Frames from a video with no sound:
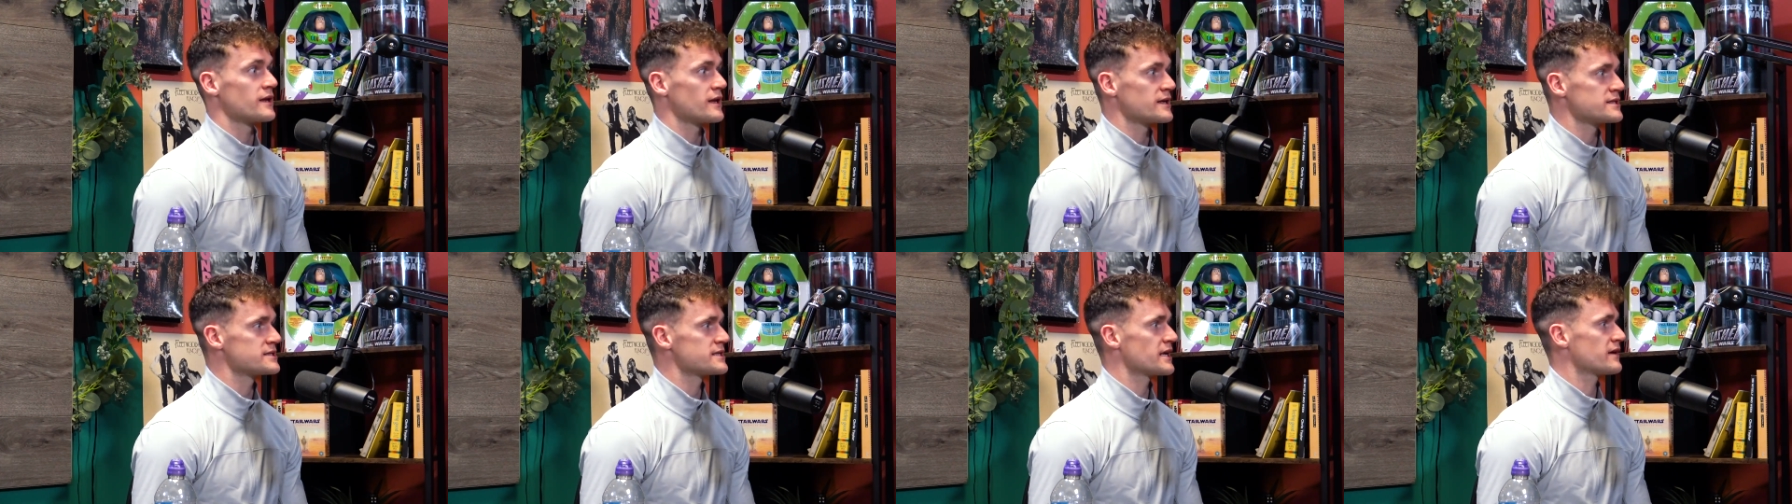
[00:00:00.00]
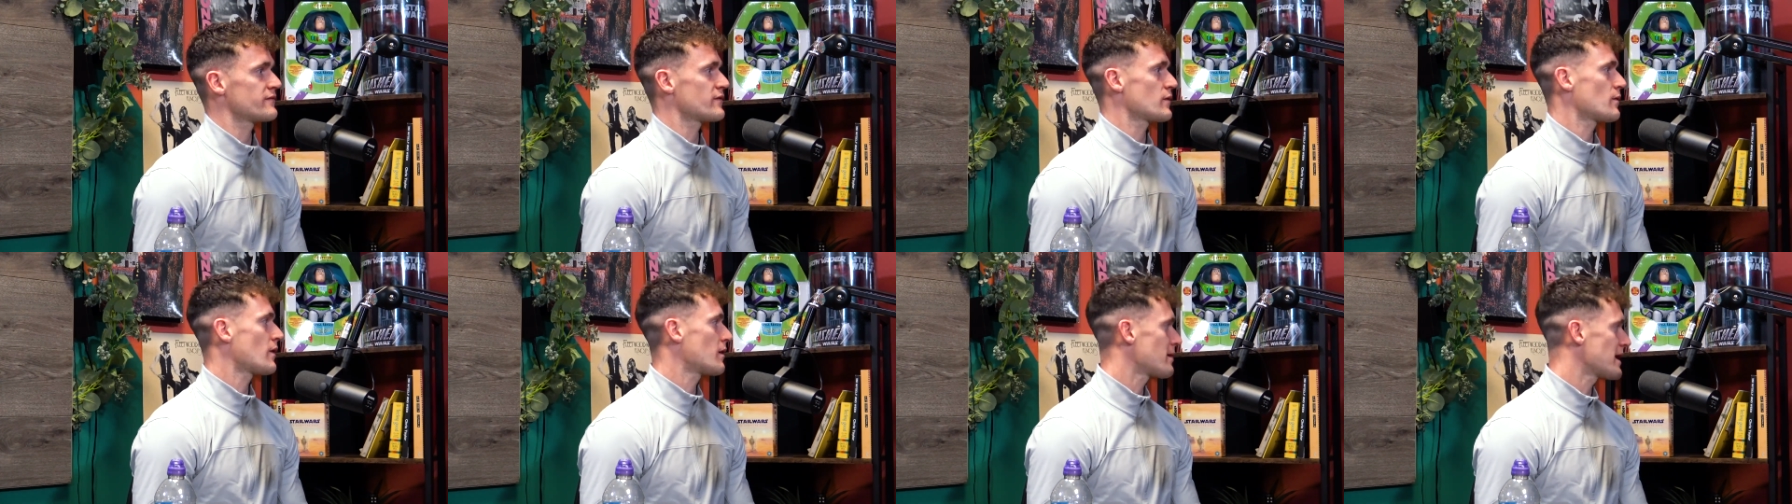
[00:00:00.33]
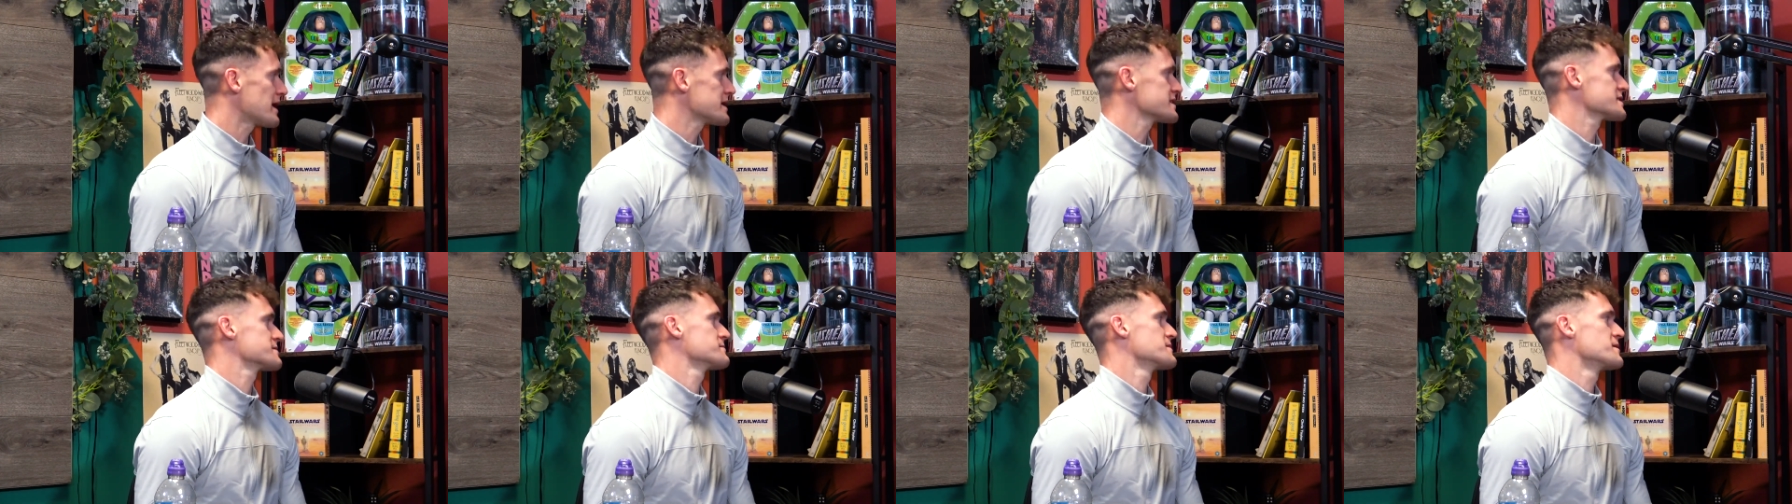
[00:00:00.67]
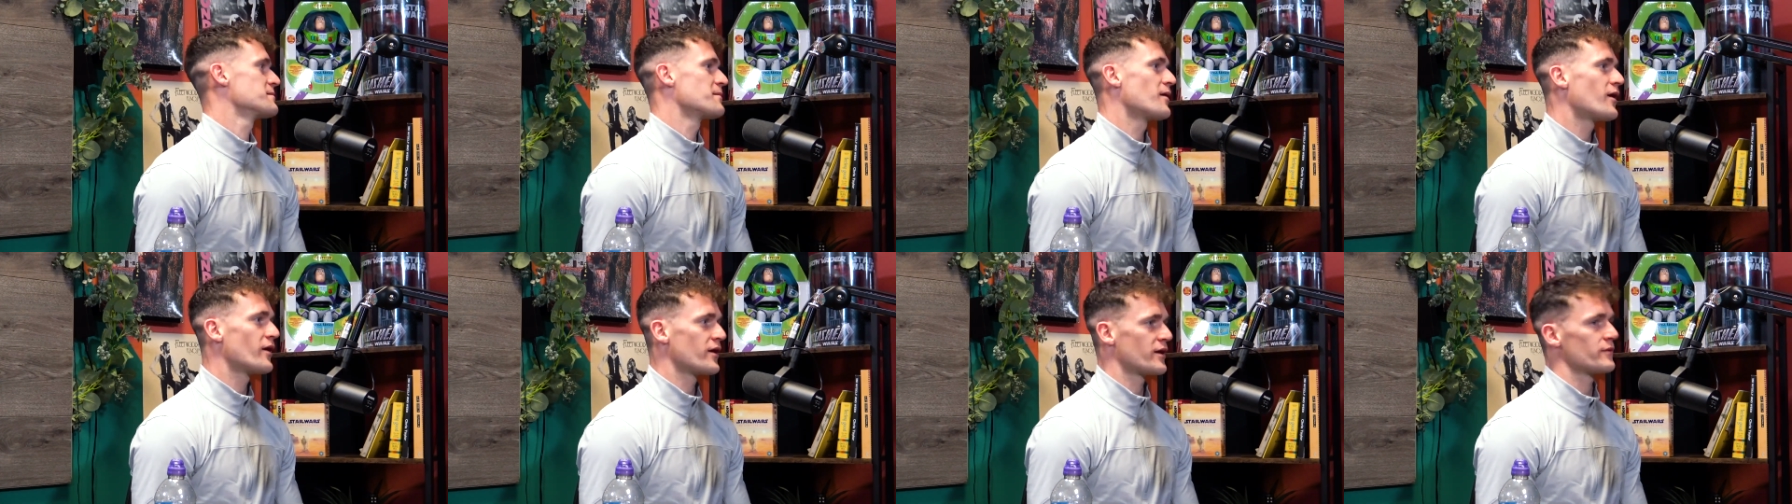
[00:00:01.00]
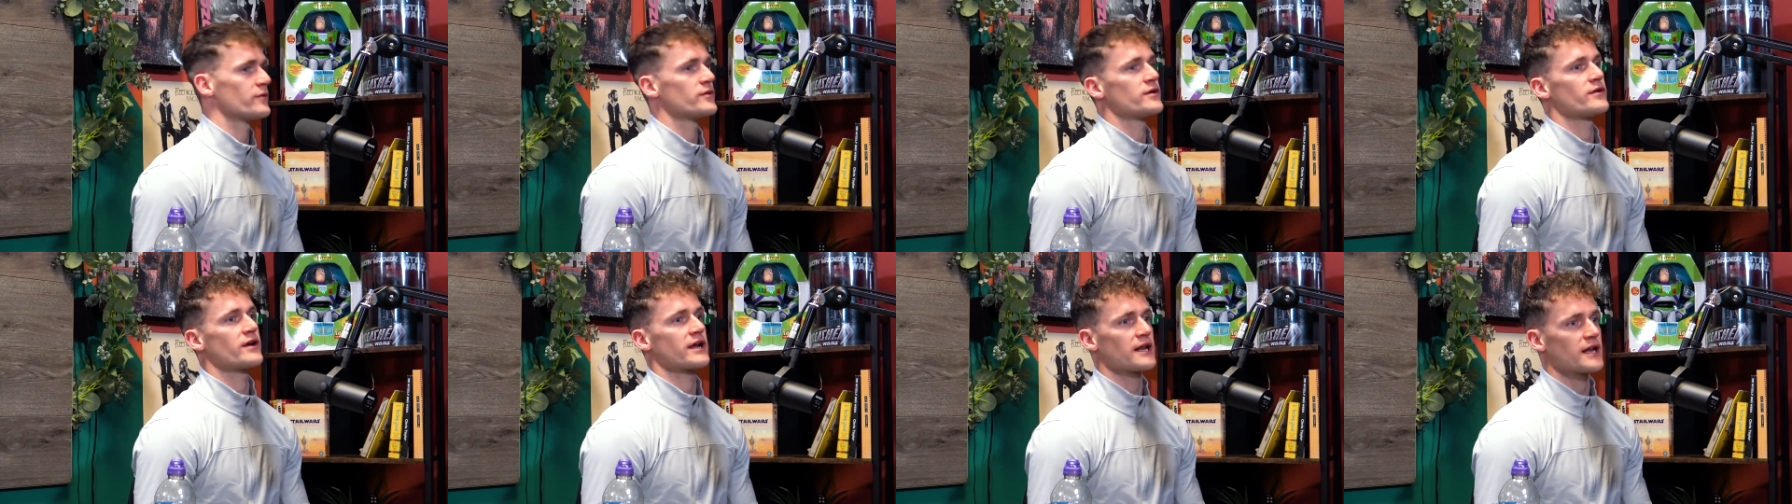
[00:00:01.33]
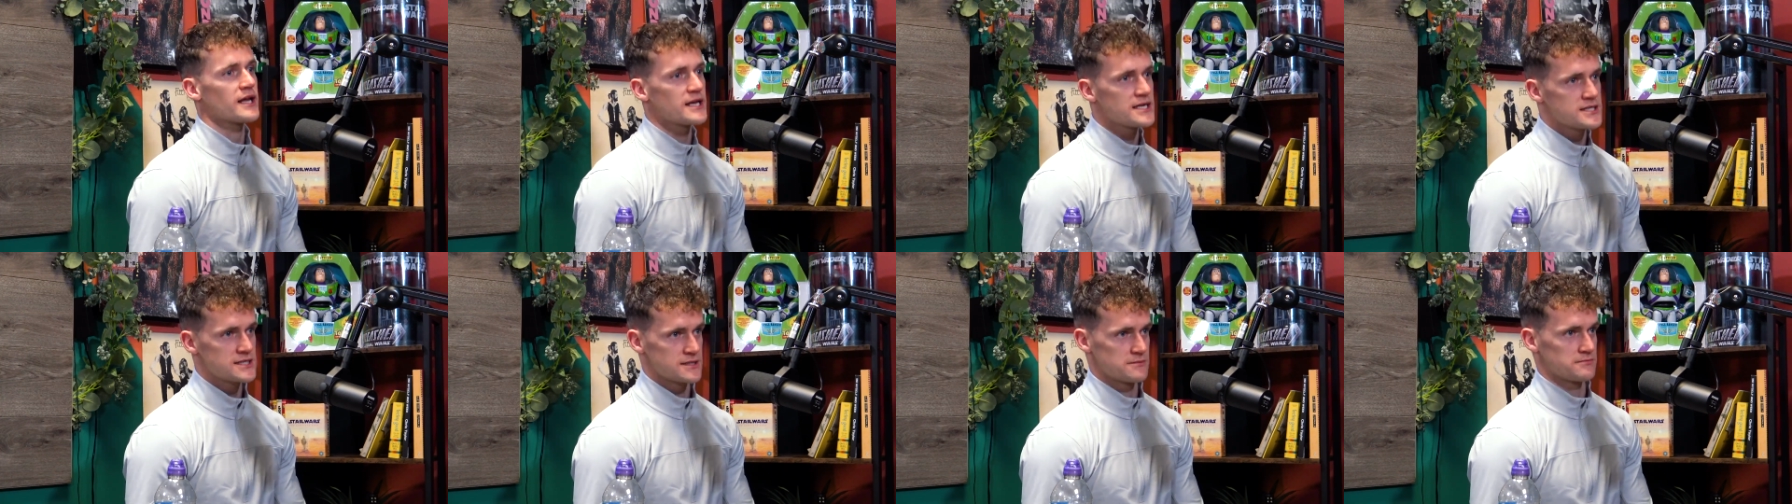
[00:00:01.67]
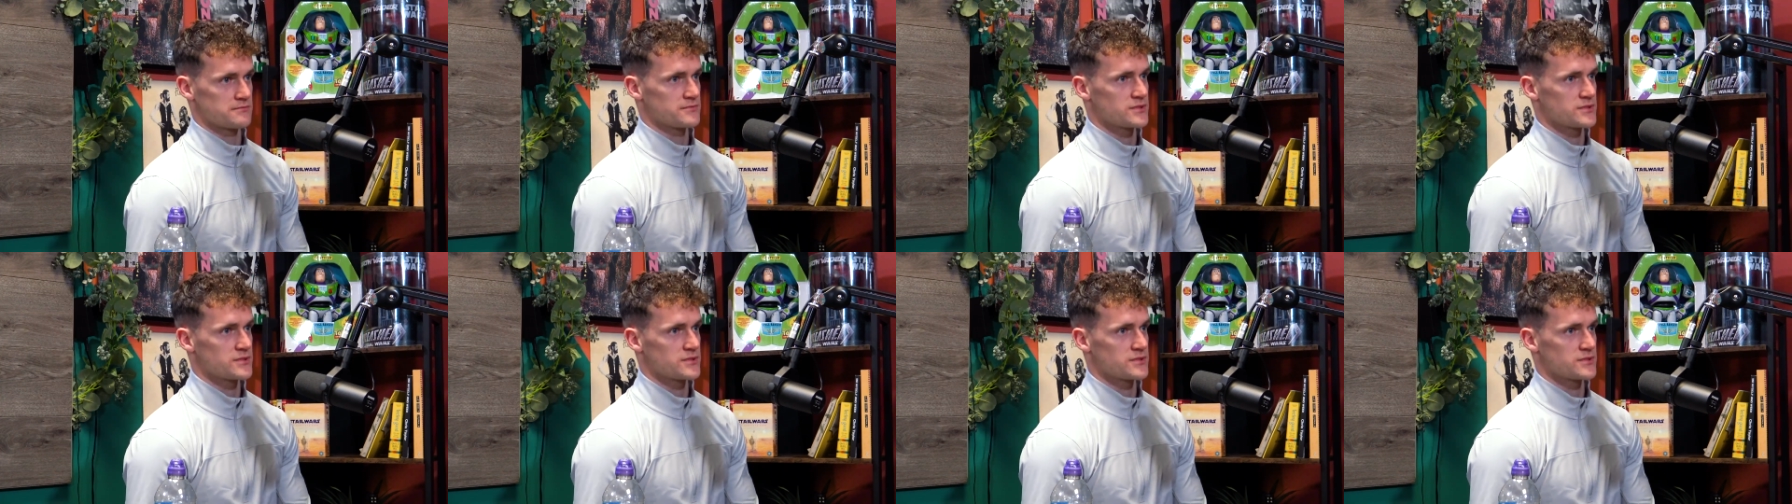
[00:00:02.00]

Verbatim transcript: I'd say if I walk past them in the morning I wouldn't recognise them.